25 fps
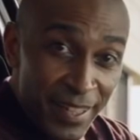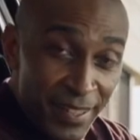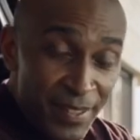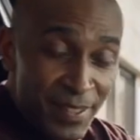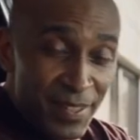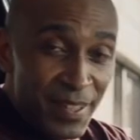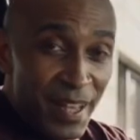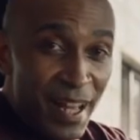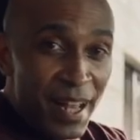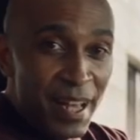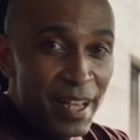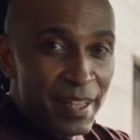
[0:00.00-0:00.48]

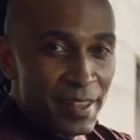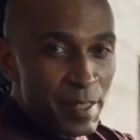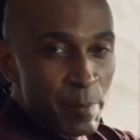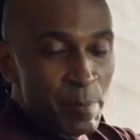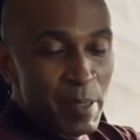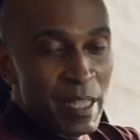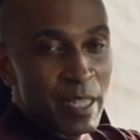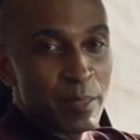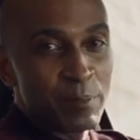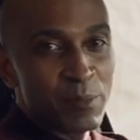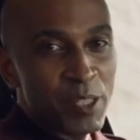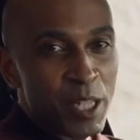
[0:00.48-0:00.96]
Inside, the
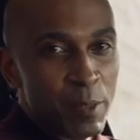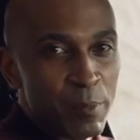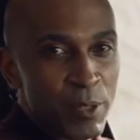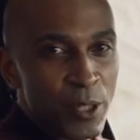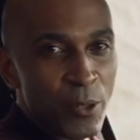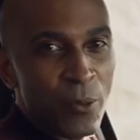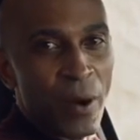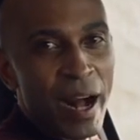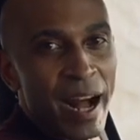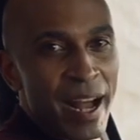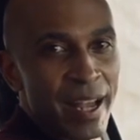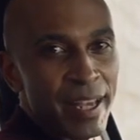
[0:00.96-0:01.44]

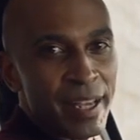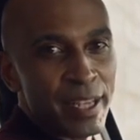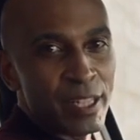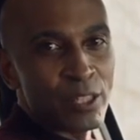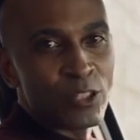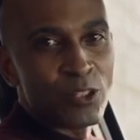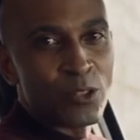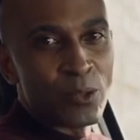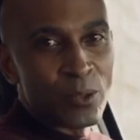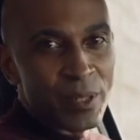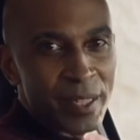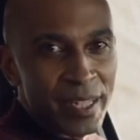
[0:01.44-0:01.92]
BMW
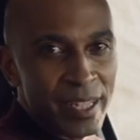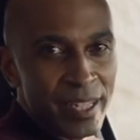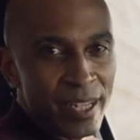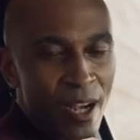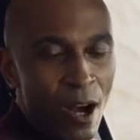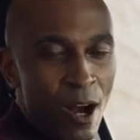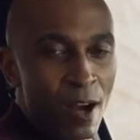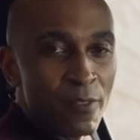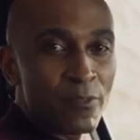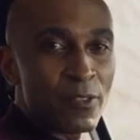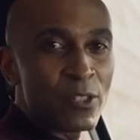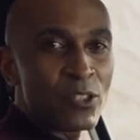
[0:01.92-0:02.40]
iX3
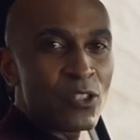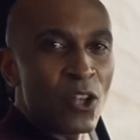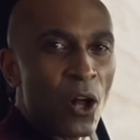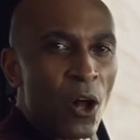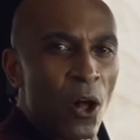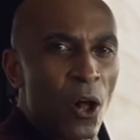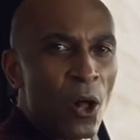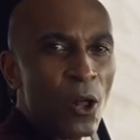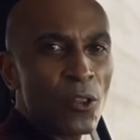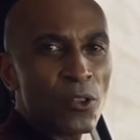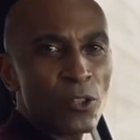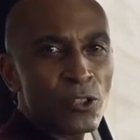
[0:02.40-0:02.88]
offers
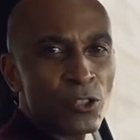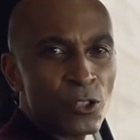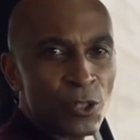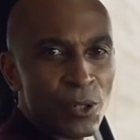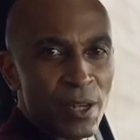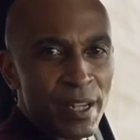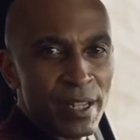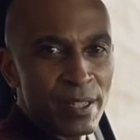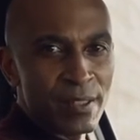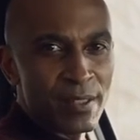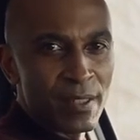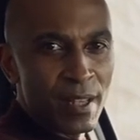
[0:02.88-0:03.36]
all the
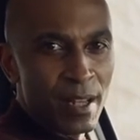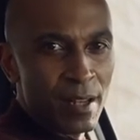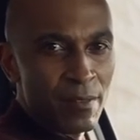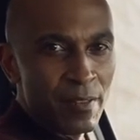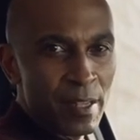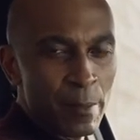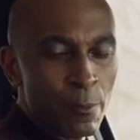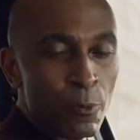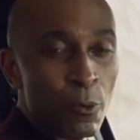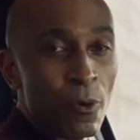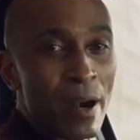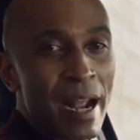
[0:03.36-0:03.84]
traits of
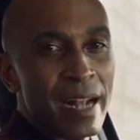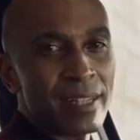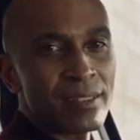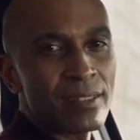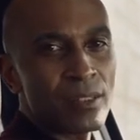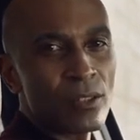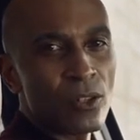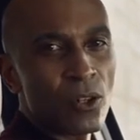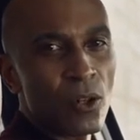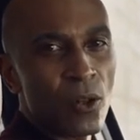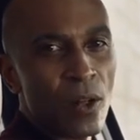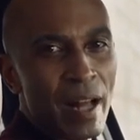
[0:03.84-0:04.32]
a
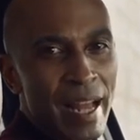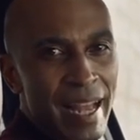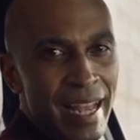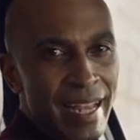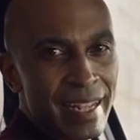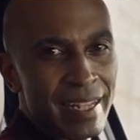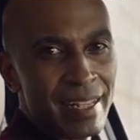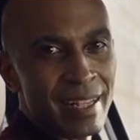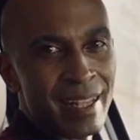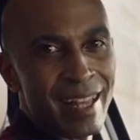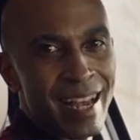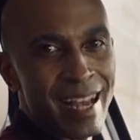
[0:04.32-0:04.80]
practical
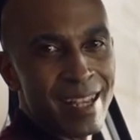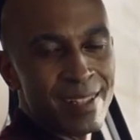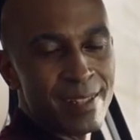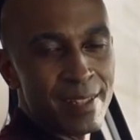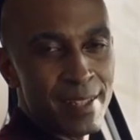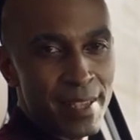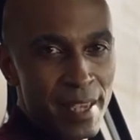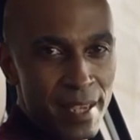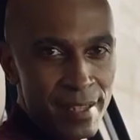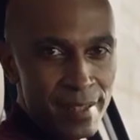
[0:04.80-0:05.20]
and classy